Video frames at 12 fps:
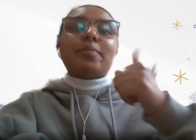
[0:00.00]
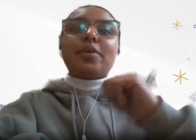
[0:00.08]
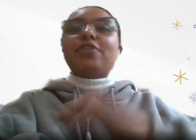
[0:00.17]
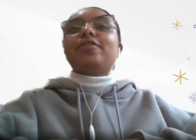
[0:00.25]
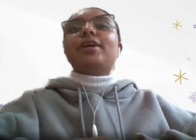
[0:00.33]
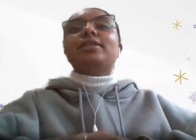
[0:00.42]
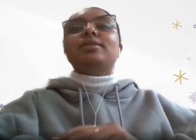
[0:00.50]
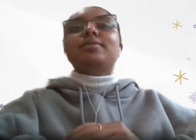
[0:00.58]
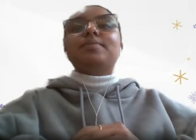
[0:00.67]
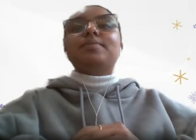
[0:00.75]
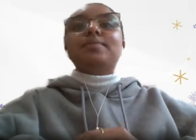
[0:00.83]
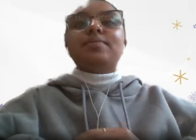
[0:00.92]
Perfect.
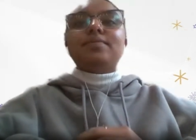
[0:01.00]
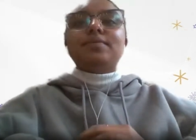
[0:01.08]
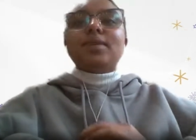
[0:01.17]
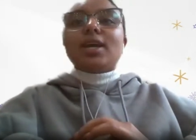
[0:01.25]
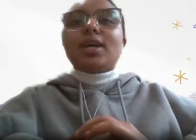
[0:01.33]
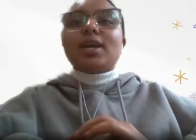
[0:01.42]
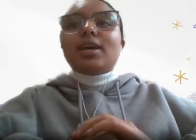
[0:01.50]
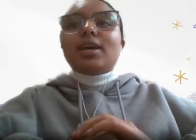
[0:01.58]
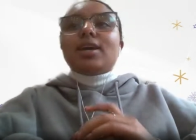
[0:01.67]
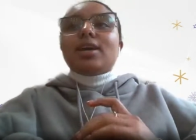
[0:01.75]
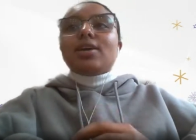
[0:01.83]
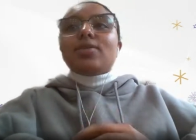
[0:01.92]

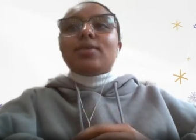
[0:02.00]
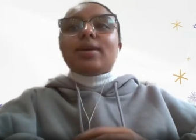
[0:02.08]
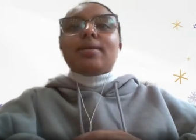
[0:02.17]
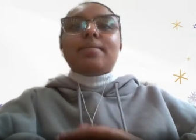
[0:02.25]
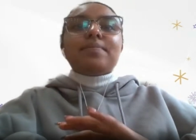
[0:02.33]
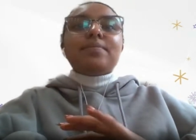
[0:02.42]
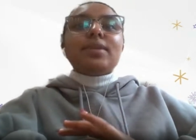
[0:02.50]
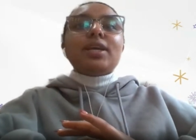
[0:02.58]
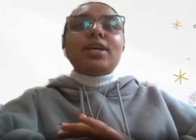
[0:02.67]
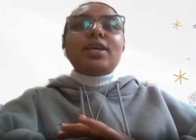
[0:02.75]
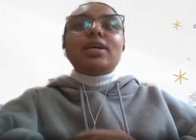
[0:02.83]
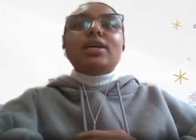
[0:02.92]
Okay.
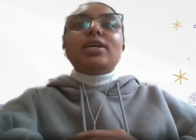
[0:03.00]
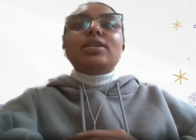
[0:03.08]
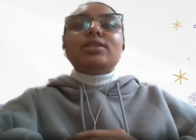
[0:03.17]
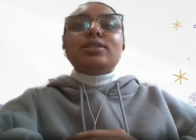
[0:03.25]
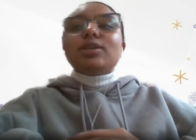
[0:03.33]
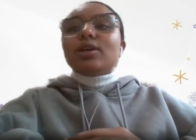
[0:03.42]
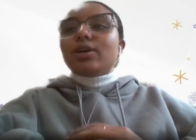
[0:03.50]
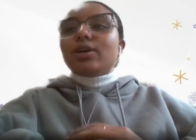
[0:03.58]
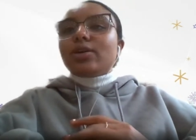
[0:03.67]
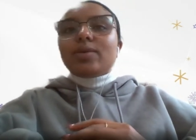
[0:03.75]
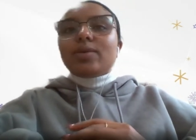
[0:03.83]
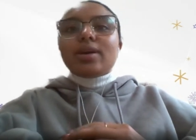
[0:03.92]

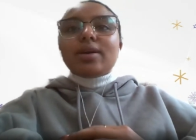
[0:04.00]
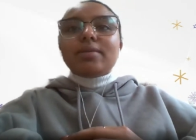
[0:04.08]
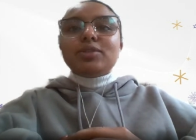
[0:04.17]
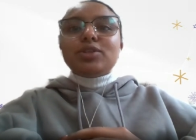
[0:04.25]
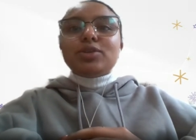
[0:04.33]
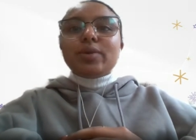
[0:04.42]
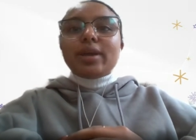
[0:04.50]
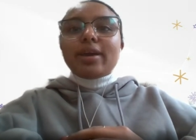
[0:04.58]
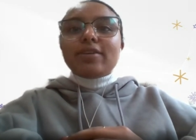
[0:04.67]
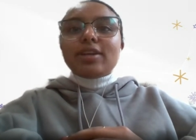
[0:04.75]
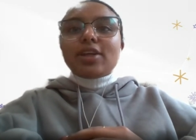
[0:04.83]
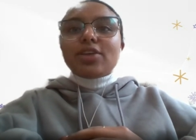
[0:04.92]
So um, do we
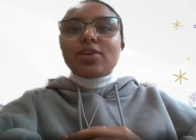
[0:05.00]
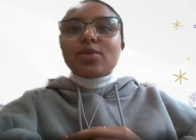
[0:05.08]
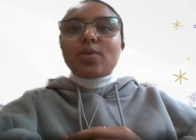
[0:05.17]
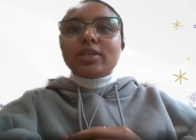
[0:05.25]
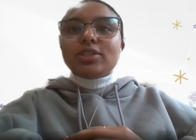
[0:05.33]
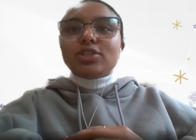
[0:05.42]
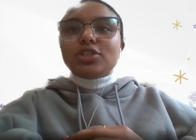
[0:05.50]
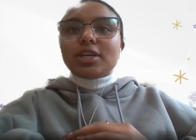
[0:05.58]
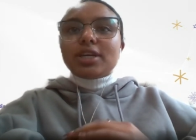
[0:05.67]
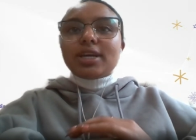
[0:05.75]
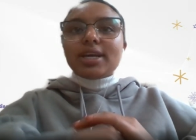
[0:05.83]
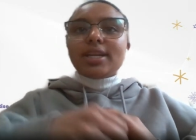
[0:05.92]
have another
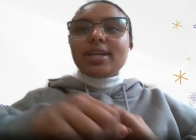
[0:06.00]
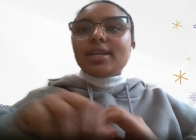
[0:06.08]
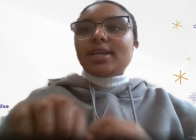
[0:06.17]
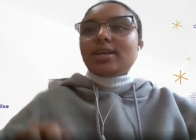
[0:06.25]
question?